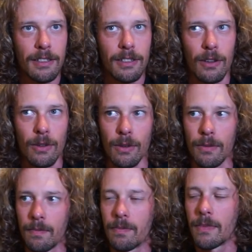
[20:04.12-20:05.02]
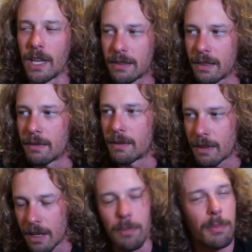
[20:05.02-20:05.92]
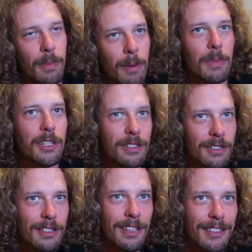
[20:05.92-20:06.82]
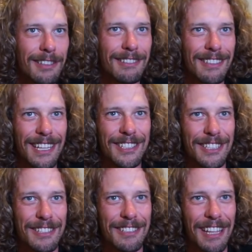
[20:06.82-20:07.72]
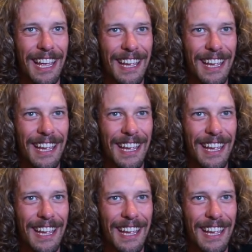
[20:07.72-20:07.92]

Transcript: So I still keep ambitions and I just